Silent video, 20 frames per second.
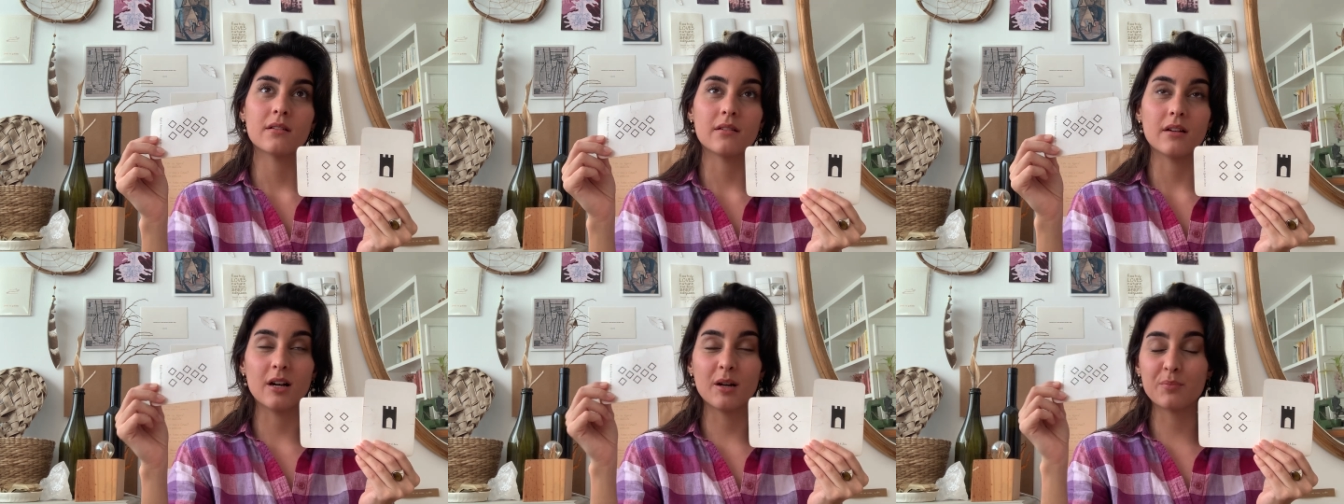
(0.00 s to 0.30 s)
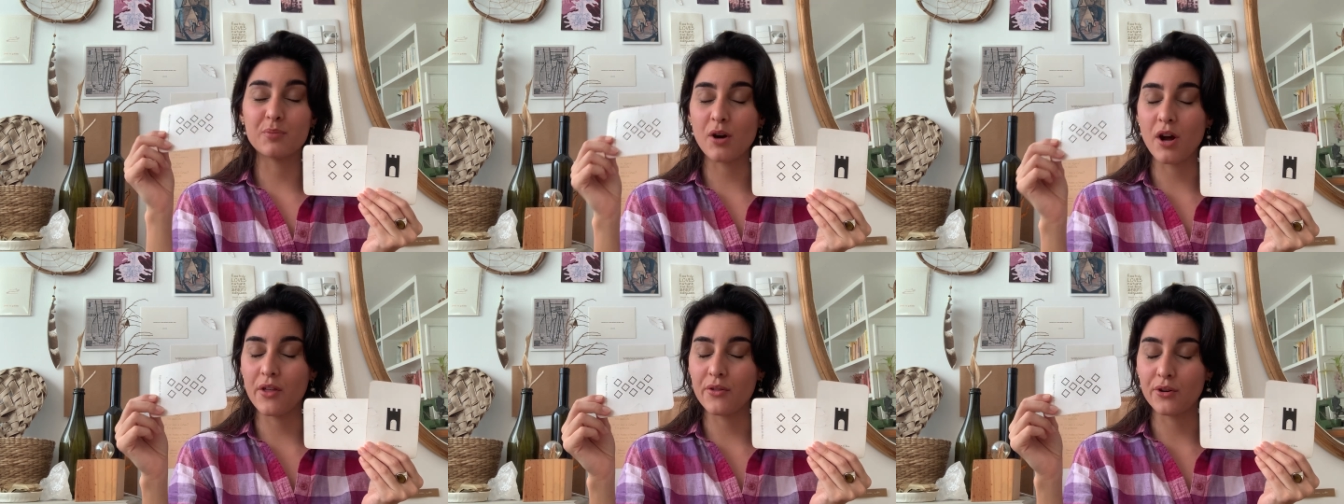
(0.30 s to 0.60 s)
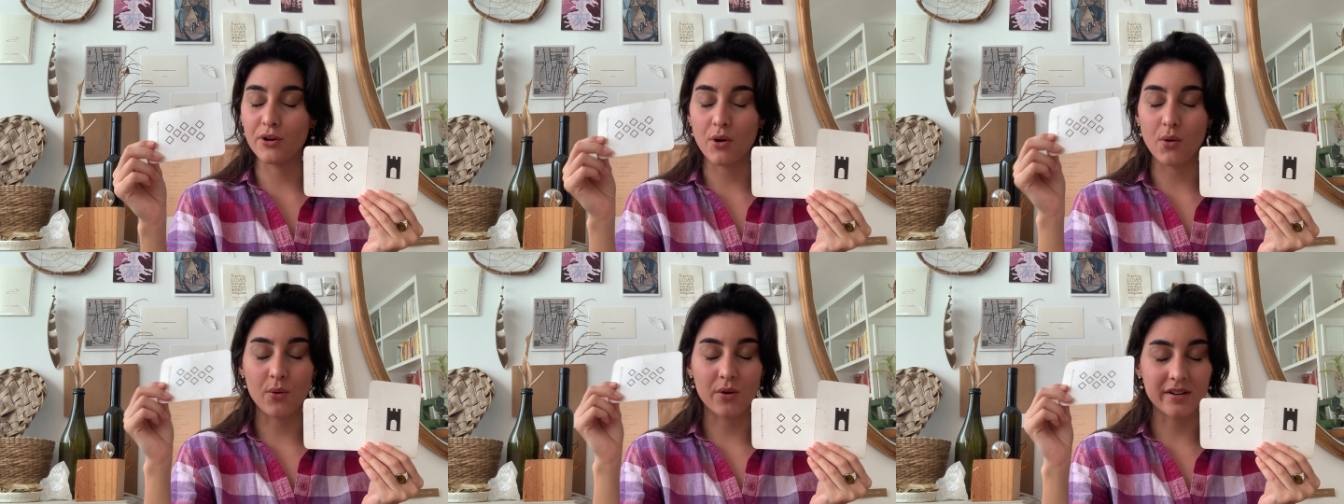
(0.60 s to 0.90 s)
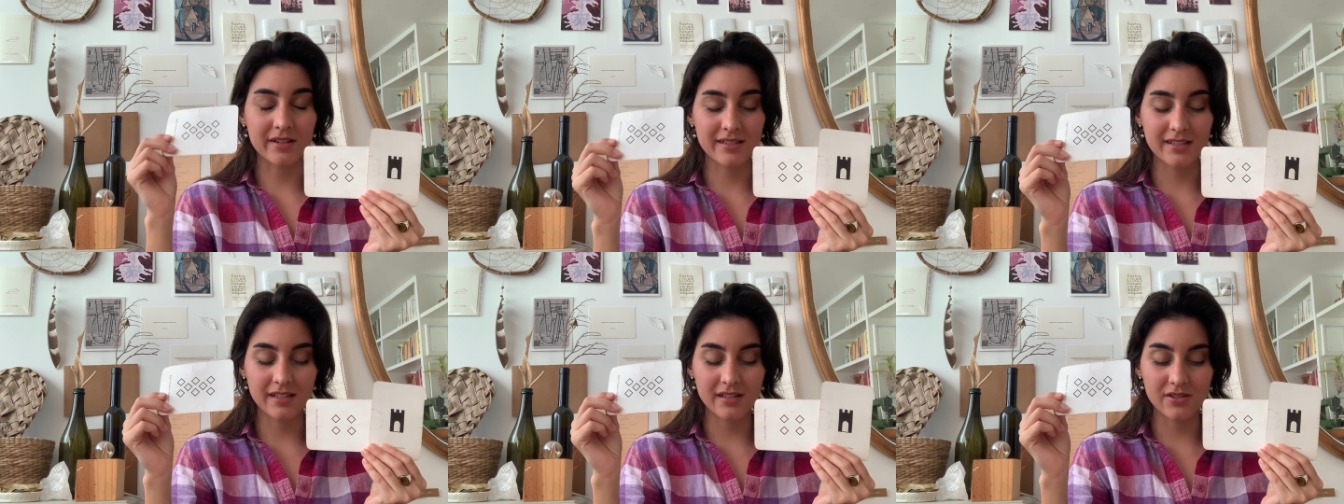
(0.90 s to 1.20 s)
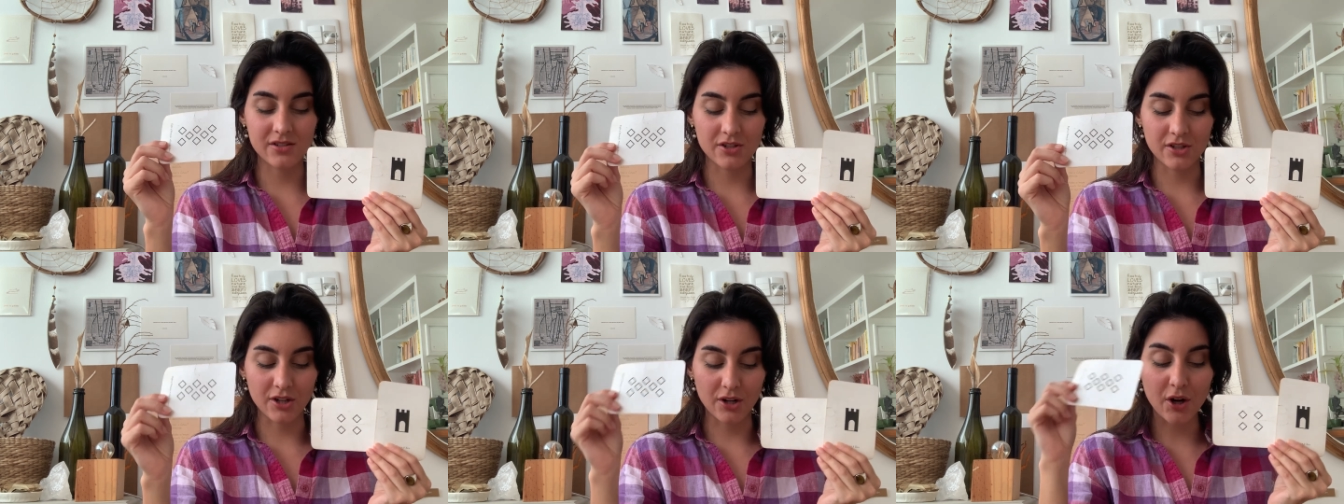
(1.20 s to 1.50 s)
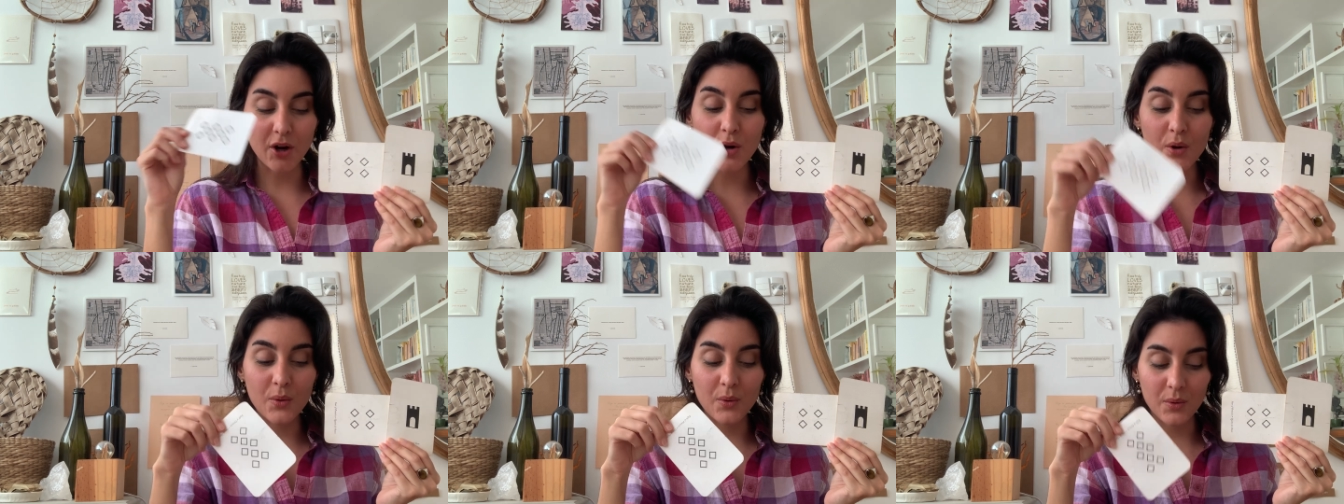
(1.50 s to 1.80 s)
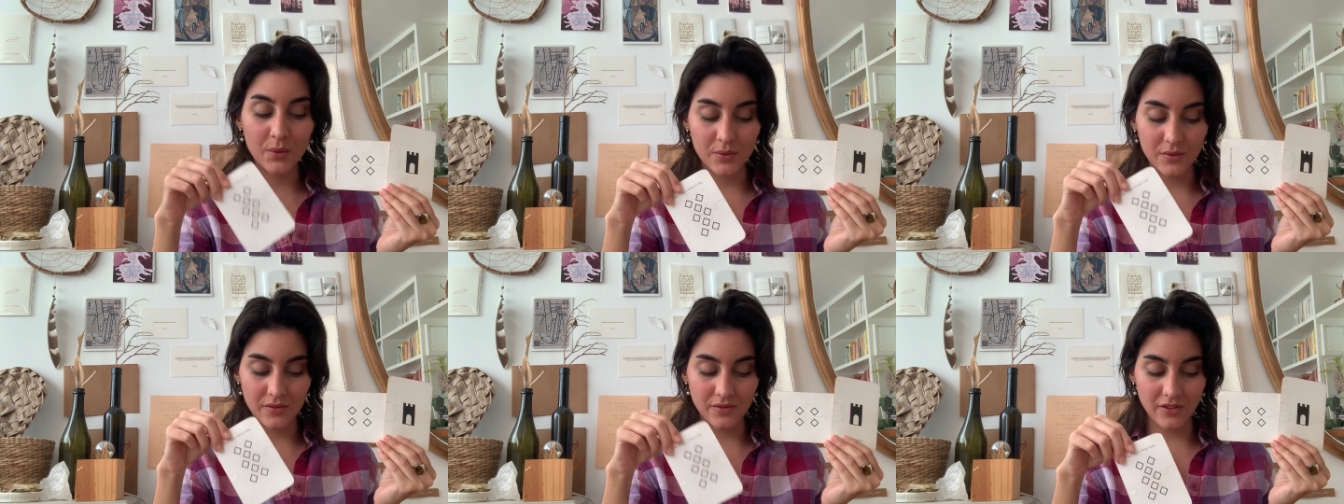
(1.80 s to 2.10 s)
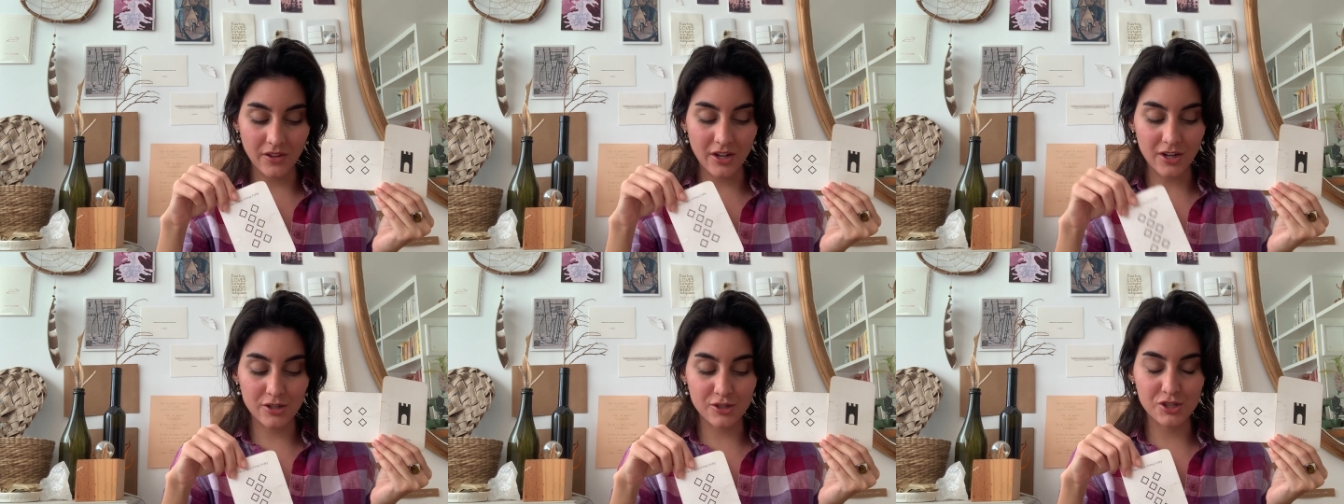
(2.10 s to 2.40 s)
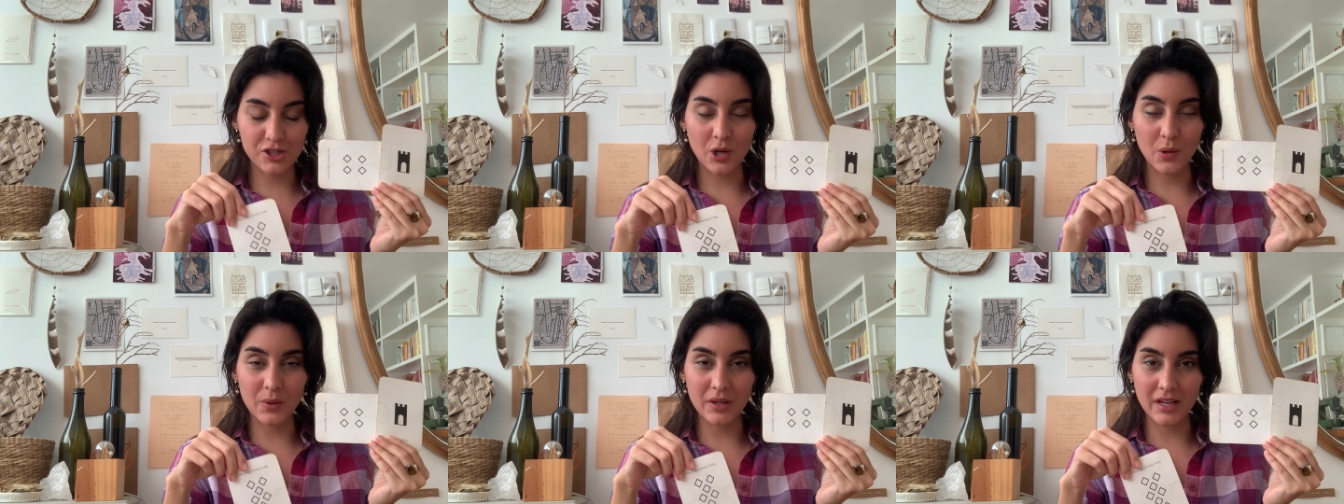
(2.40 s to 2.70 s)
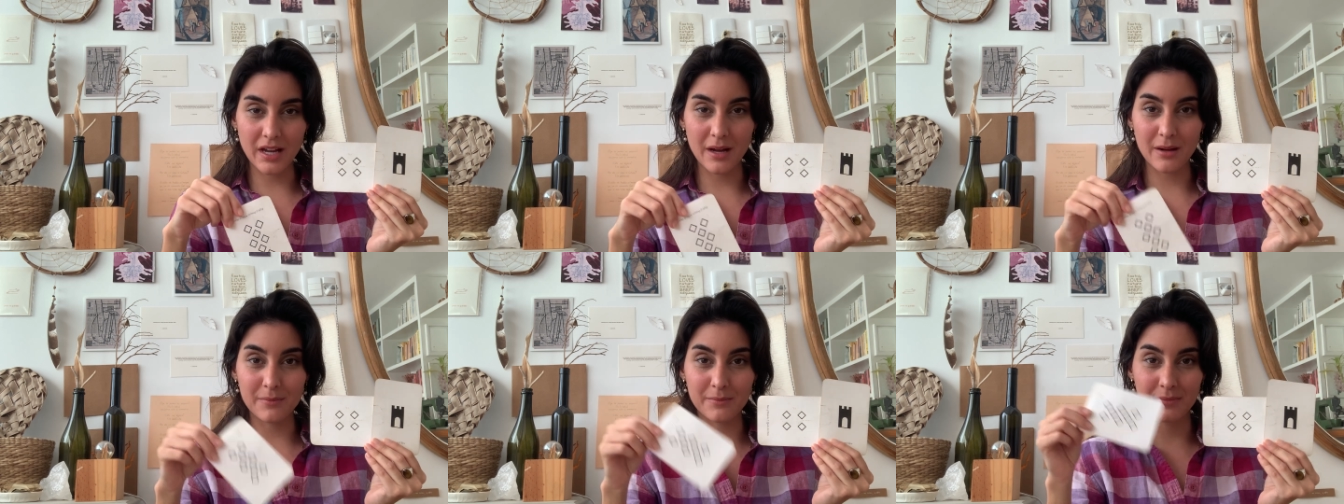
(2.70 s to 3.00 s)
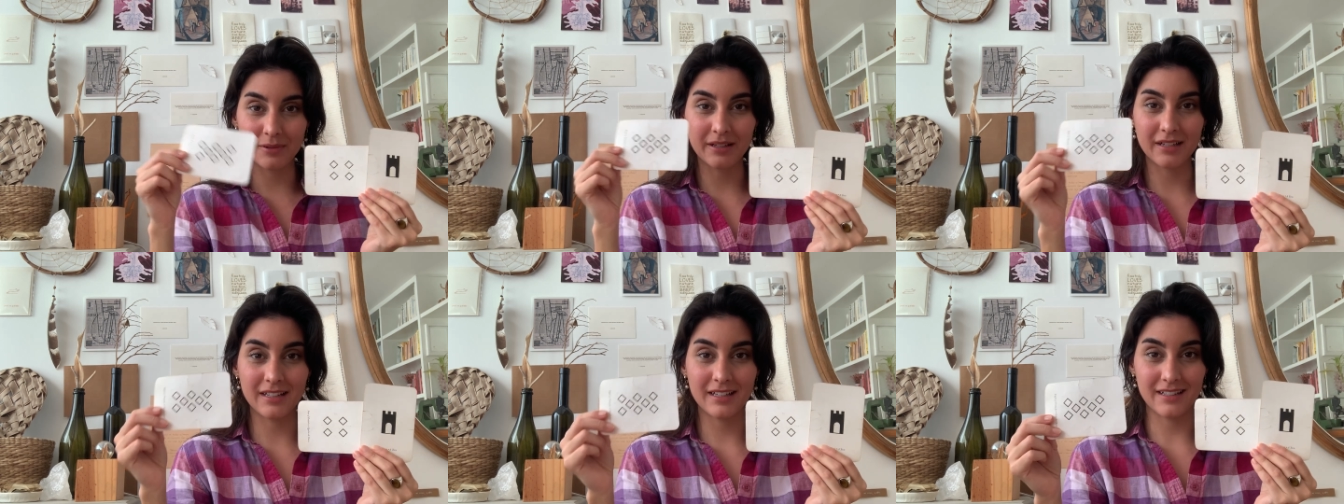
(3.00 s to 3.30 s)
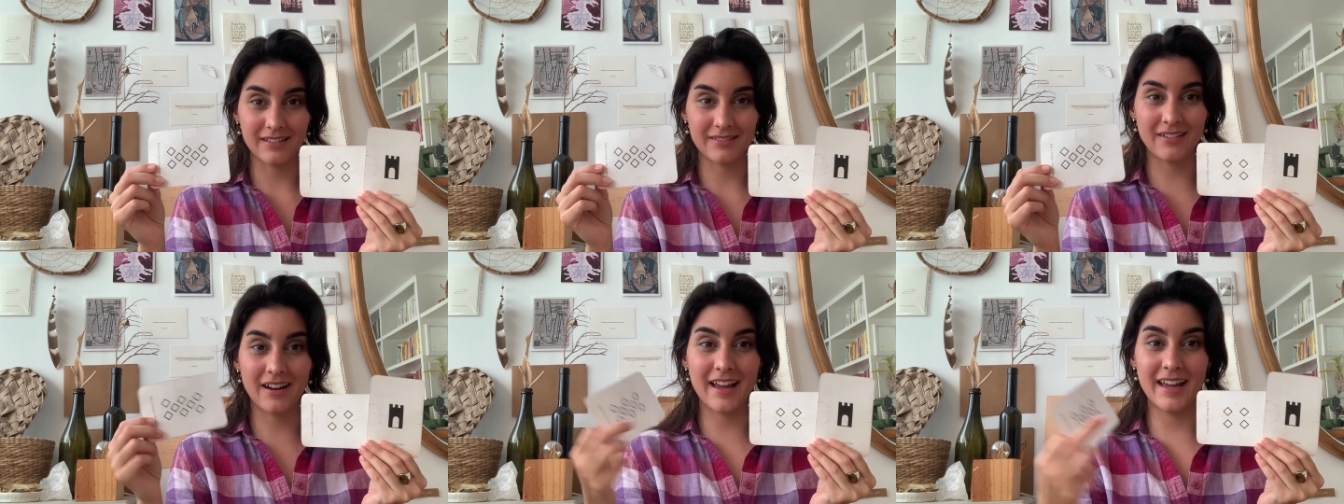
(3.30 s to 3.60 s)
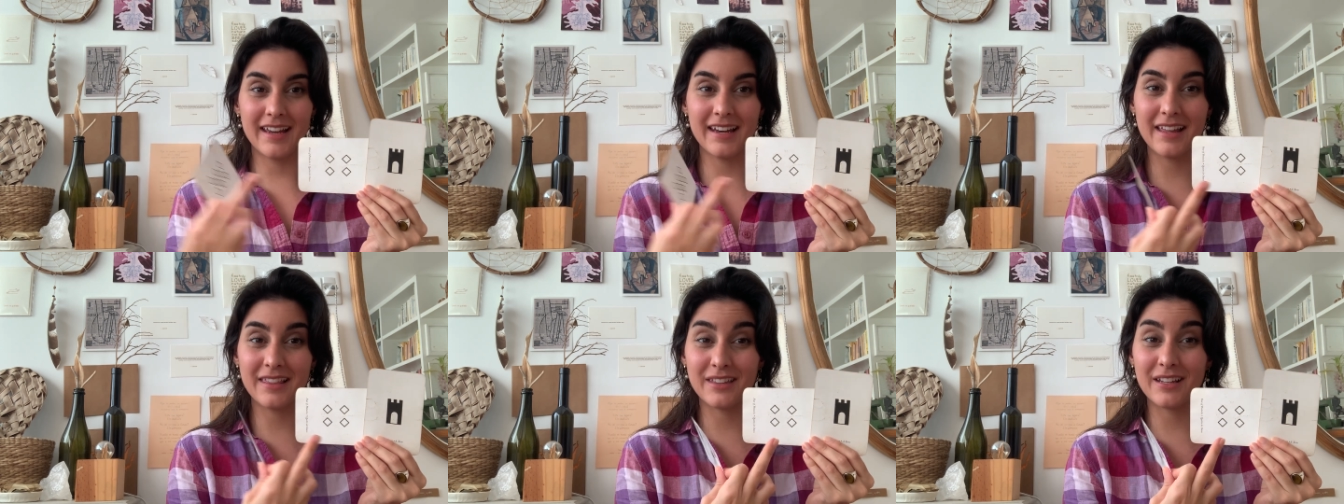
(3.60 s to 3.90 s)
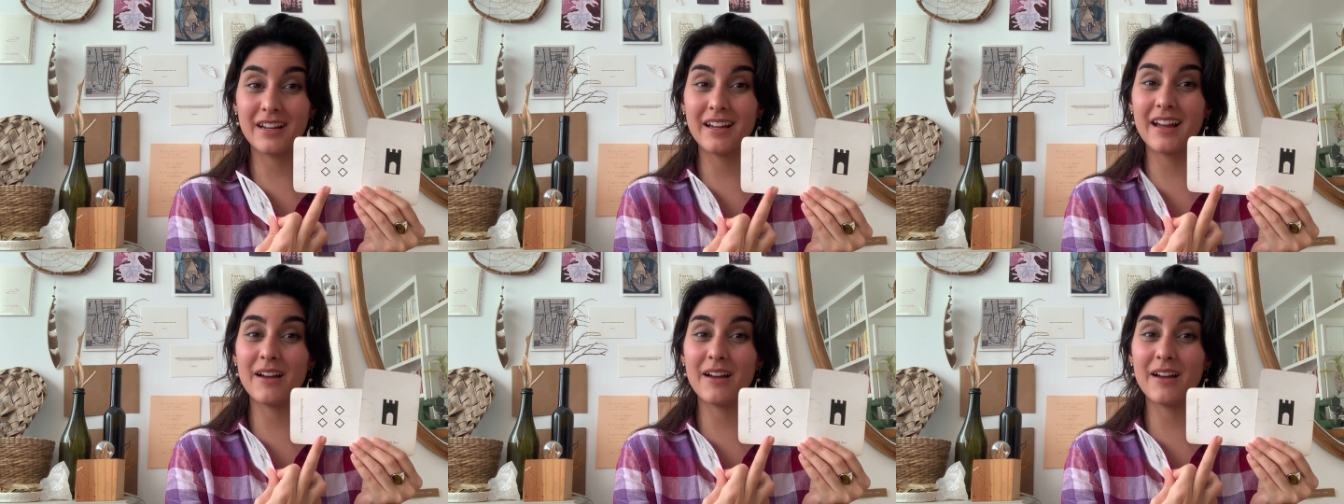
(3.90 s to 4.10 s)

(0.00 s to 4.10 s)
a brother or a sister who they are showing up, right?